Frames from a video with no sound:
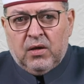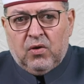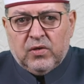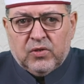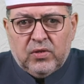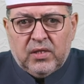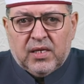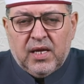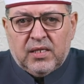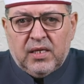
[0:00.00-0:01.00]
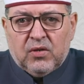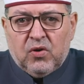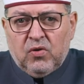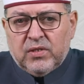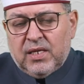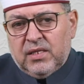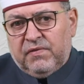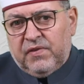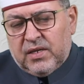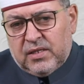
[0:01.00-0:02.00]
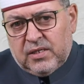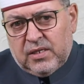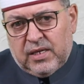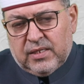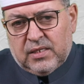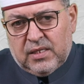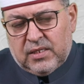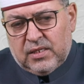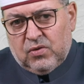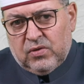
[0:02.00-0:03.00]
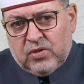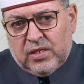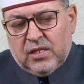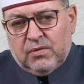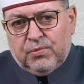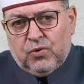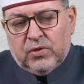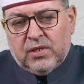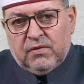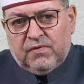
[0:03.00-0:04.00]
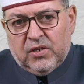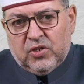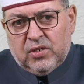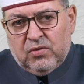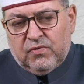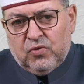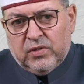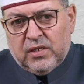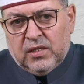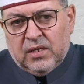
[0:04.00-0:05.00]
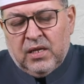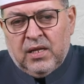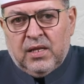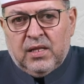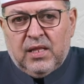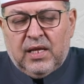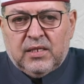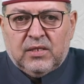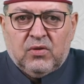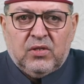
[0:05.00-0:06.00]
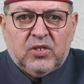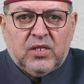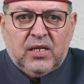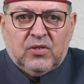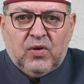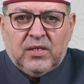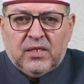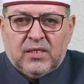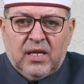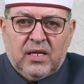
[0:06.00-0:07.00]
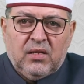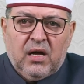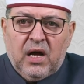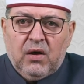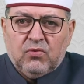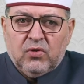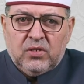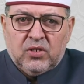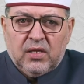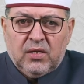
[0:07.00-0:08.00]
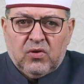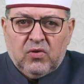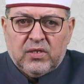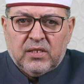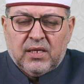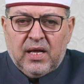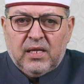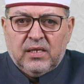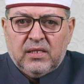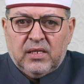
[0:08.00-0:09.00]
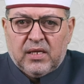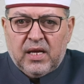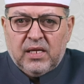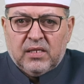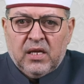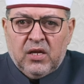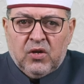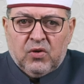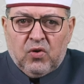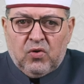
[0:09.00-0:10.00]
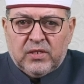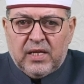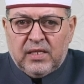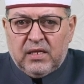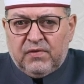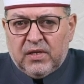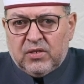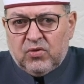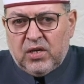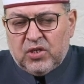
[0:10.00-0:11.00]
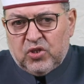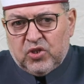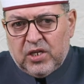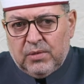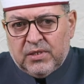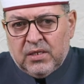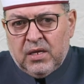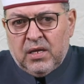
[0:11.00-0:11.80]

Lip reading: Also indicating cause and effect. Yes, this is also another important function of using, that is conditional, to understand how conditional clauses can indicate cause and effect relationships.